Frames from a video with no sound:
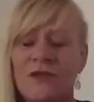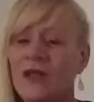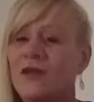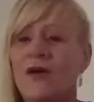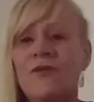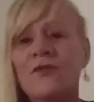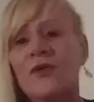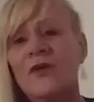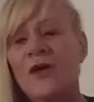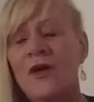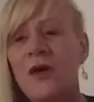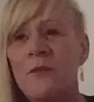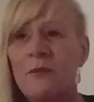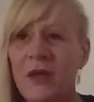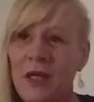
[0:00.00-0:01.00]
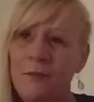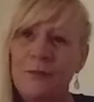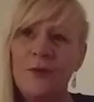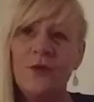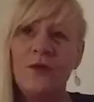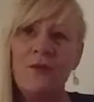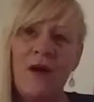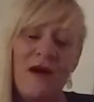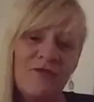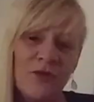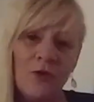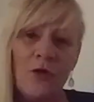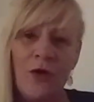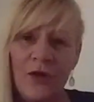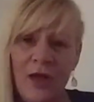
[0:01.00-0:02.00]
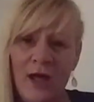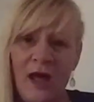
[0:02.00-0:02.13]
don't, people who haven't got